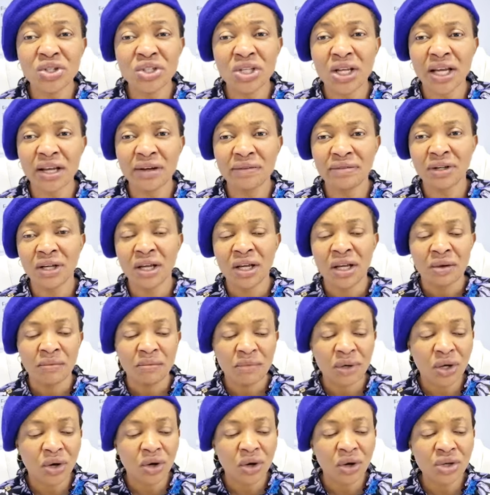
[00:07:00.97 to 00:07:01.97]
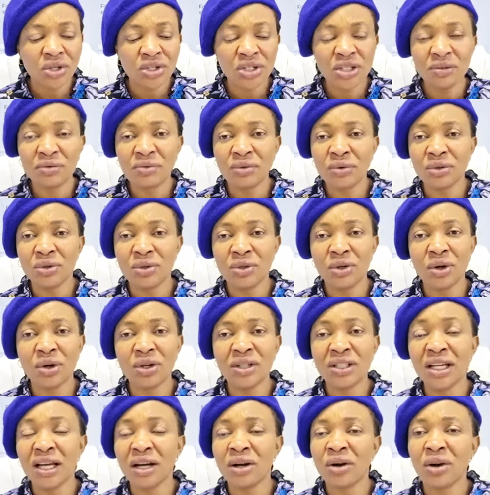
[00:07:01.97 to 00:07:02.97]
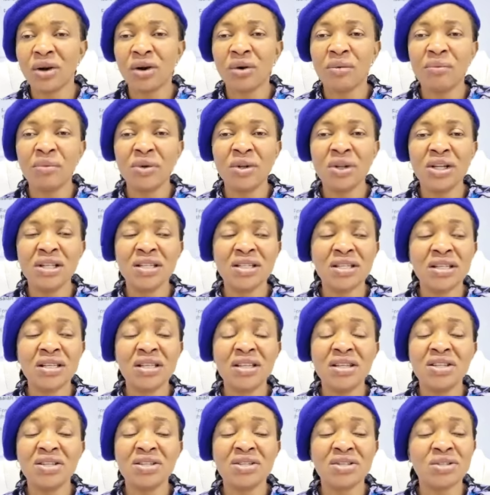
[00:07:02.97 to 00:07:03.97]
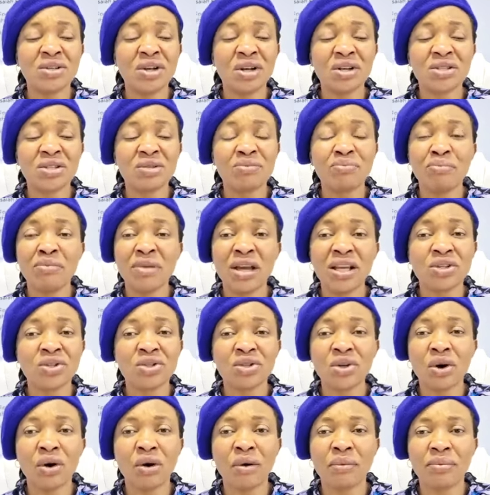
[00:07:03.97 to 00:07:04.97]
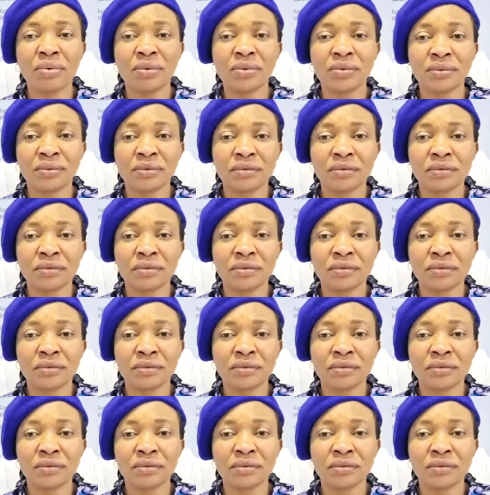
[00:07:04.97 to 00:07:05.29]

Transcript: yourself. Because if you don't, the community is just messed up.